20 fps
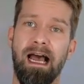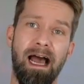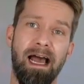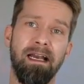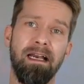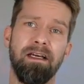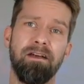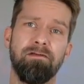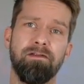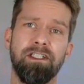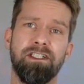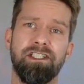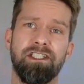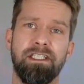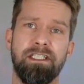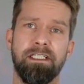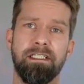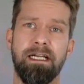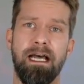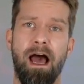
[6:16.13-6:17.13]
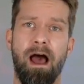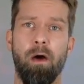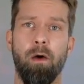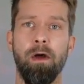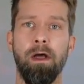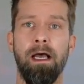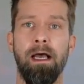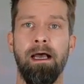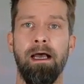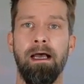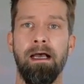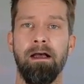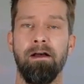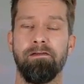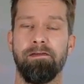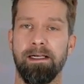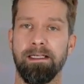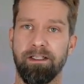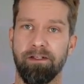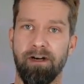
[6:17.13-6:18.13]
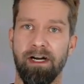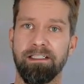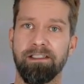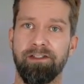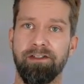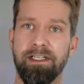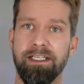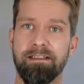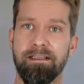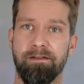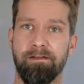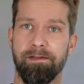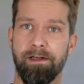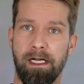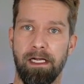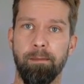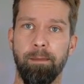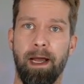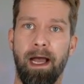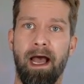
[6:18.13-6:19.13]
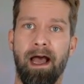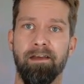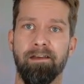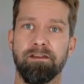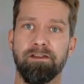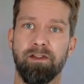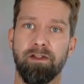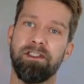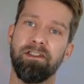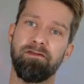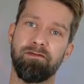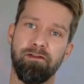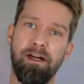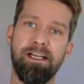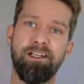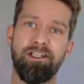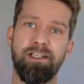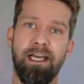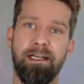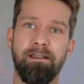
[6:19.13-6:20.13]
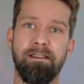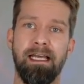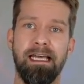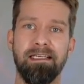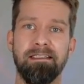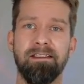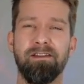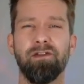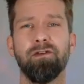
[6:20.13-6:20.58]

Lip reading: I leveraged here now file directories and file paths to differentiate tests.